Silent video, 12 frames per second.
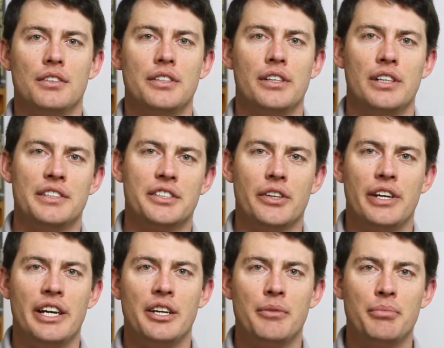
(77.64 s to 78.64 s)
So let's go
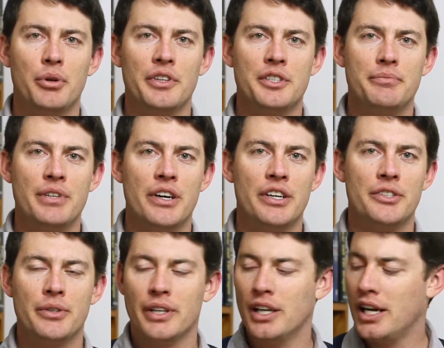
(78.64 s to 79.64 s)
ahead and pour this beer
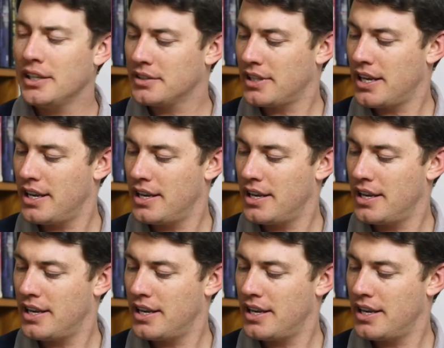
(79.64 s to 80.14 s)
into a glass.